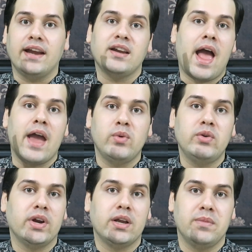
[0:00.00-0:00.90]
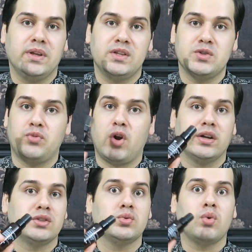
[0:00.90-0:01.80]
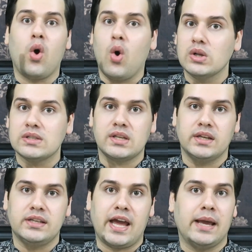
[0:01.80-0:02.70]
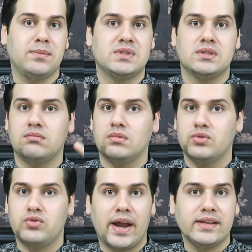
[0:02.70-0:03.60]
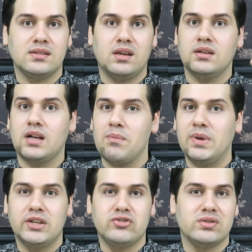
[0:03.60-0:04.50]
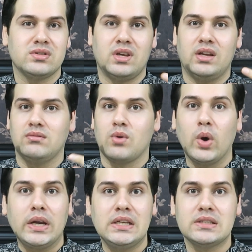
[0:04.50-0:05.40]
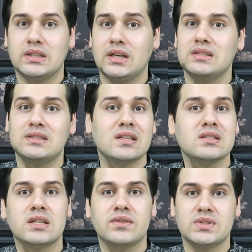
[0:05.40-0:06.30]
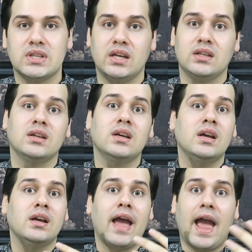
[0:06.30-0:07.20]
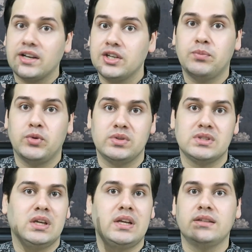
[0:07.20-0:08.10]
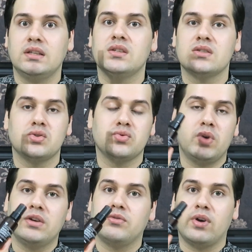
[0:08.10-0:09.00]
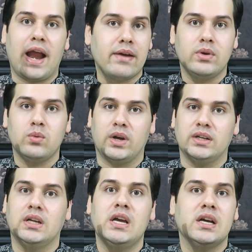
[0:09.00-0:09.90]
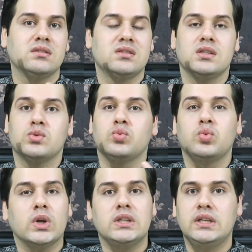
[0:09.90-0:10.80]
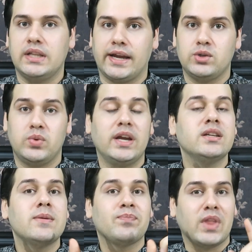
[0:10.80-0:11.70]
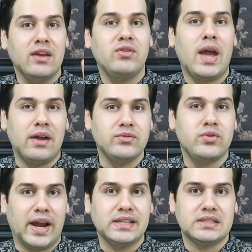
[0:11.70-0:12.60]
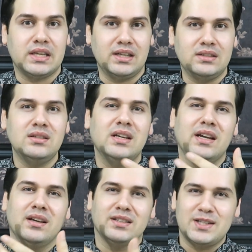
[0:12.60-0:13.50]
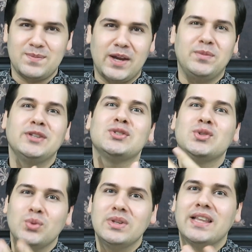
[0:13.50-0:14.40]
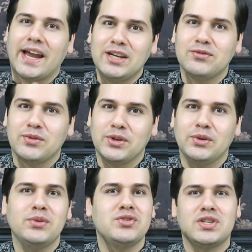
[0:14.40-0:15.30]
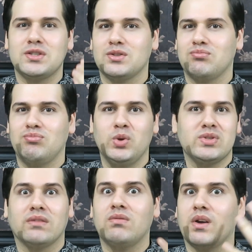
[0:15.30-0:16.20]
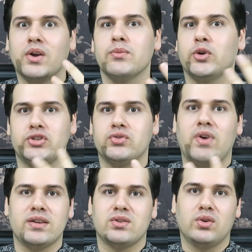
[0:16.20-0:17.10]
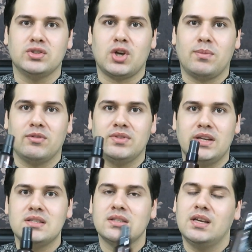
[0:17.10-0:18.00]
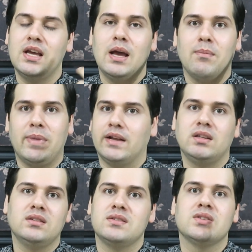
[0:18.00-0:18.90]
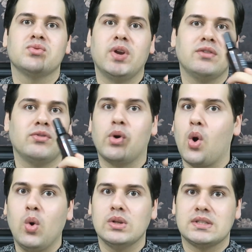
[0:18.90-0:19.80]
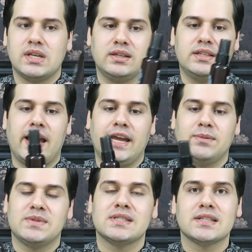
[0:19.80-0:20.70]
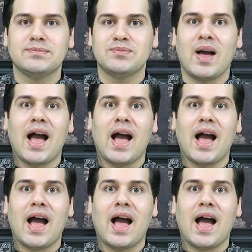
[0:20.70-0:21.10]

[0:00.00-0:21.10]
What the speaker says: And I will recommend this product to all skin types. Dry skin, combination skin, oily skin, sensitive skin, acne prone skin. I think this is great for everyone. This is really lightweight. If you have dry skin, this might be too light for you. Just use a thicker moisturizer on top of this. But I think this is great for all skin types.